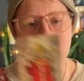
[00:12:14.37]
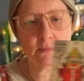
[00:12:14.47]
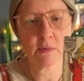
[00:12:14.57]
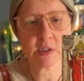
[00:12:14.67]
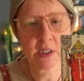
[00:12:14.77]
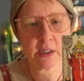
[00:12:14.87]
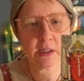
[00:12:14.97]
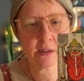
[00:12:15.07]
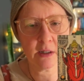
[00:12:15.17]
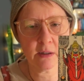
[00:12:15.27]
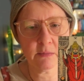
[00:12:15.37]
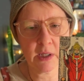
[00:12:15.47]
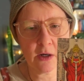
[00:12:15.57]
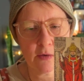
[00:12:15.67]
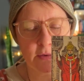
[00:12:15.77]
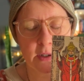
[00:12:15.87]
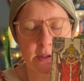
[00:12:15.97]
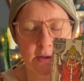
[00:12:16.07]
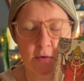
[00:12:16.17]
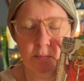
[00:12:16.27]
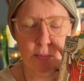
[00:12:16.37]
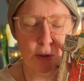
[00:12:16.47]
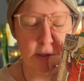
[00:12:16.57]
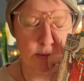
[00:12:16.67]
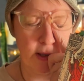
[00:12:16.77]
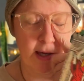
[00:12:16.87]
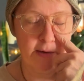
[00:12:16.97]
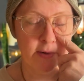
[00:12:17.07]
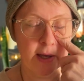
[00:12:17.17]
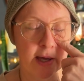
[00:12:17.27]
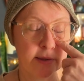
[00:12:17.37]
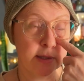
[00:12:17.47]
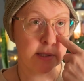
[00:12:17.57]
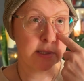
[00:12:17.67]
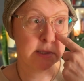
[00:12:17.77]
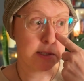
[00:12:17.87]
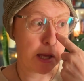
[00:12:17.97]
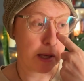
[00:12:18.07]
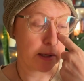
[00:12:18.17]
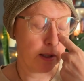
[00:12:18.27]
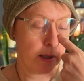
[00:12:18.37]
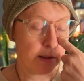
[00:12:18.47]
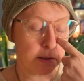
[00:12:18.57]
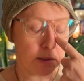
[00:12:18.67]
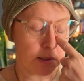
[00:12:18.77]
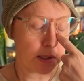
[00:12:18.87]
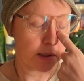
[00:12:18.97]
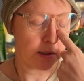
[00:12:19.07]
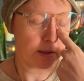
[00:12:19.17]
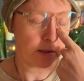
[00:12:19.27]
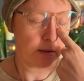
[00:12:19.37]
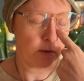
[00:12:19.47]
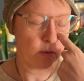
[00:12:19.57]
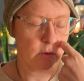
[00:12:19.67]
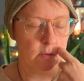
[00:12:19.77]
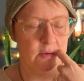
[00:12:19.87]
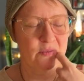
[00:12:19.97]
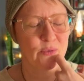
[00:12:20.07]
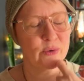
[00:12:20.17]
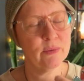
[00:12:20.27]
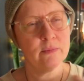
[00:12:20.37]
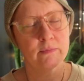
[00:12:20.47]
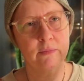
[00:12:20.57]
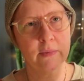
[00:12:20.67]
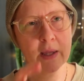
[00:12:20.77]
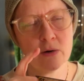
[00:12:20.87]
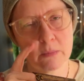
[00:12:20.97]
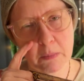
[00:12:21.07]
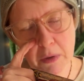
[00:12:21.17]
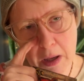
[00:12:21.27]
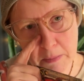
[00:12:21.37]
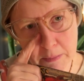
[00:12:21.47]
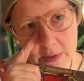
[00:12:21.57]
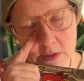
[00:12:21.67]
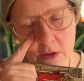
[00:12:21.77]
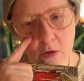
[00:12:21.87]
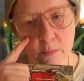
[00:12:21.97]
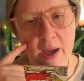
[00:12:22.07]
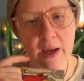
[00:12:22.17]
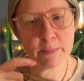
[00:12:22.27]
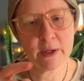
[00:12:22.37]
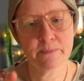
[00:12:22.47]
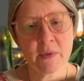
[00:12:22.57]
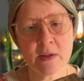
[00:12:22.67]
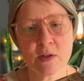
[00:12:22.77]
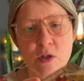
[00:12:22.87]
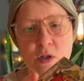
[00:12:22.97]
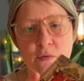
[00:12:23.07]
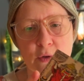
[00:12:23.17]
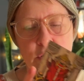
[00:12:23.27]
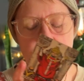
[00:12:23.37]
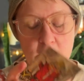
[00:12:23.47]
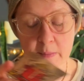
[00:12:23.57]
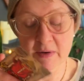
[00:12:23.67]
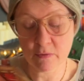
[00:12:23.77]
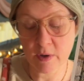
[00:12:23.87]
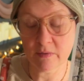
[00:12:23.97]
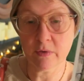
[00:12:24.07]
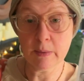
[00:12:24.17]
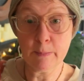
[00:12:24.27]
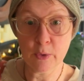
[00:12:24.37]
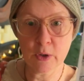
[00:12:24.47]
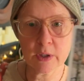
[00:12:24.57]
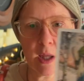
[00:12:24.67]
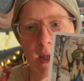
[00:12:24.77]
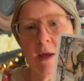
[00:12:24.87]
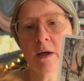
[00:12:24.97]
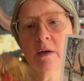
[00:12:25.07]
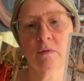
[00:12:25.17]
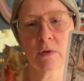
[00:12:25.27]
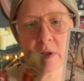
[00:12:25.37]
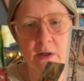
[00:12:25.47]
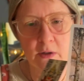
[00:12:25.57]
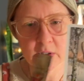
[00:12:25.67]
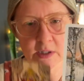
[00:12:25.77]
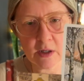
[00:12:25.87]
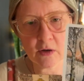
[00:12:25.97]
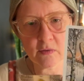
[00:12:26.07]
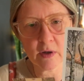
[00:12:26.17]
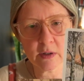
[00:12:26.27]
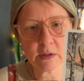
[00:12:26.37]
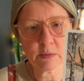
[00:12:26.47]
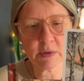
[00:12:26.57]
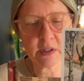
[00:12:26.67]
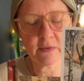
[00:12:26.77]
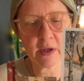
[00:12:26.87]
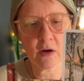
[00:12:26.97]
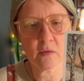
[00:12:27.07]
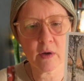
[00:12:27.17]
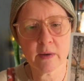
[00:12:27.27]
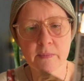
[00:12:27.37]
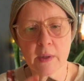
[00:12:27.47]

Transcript: studied the Hierophant in different books, we haven't had this deck. This deck is newer for, I don't remember how many months ago back, but this is the first time I've read from the book for this Hierophant, specific Hierophant.